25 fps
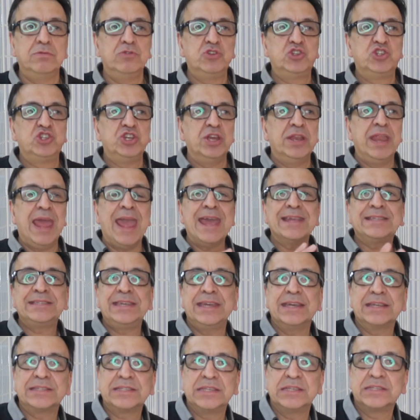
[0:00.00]

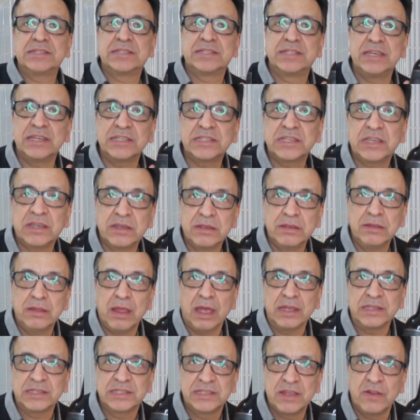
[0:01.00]
genetics as this
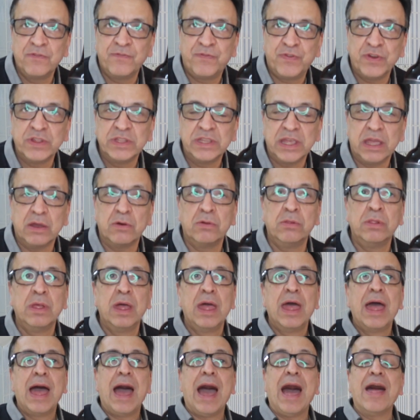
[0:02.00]
as Zinfandel,
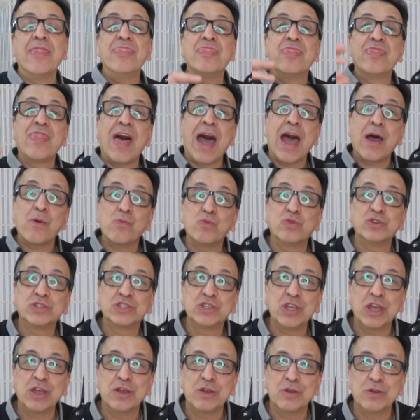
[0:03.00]
and that
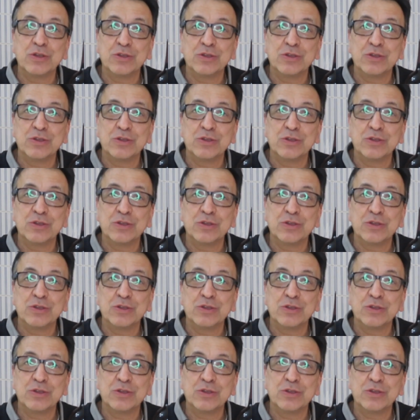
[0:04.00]
was,